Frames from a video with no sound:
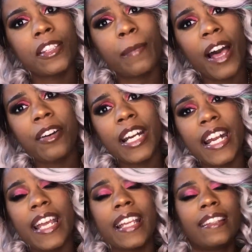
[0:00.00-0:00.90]
about
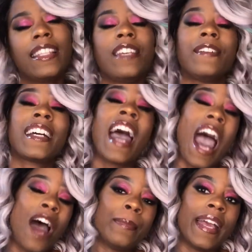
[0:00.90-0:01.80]
it, leave a
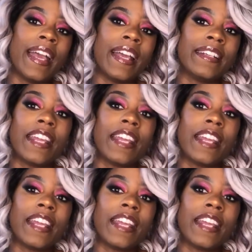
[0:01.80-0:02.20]
comment.